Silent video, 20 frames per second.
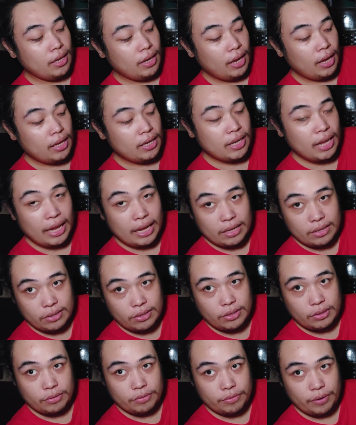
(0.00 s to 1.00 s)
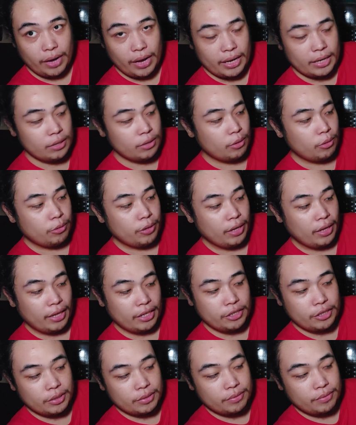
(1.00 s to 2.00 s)
an AC fan or
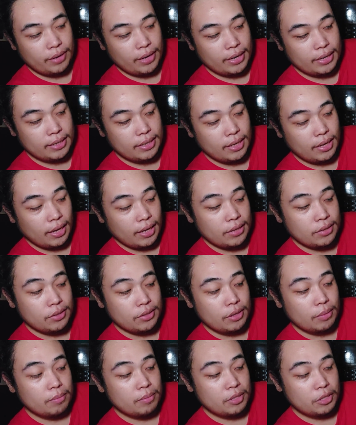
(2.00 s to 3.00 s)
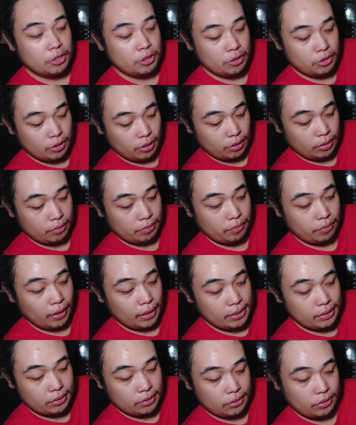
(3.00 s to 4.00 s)
electric fan, and some digital
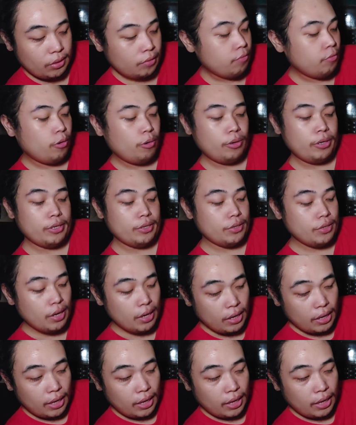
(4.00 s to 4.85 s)
devices, of course.